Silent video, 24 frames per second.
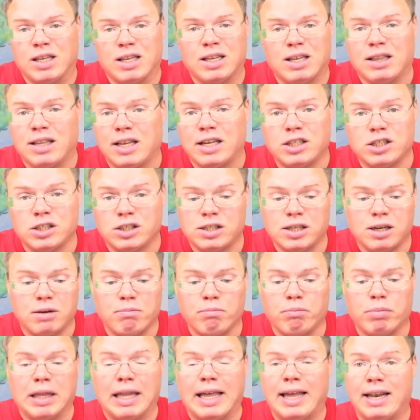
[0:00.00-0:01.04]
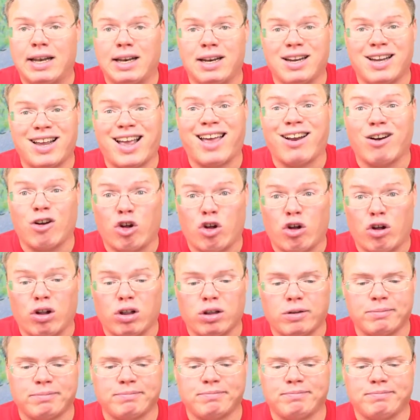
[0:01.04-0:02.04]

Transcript: they just didn't blend at all.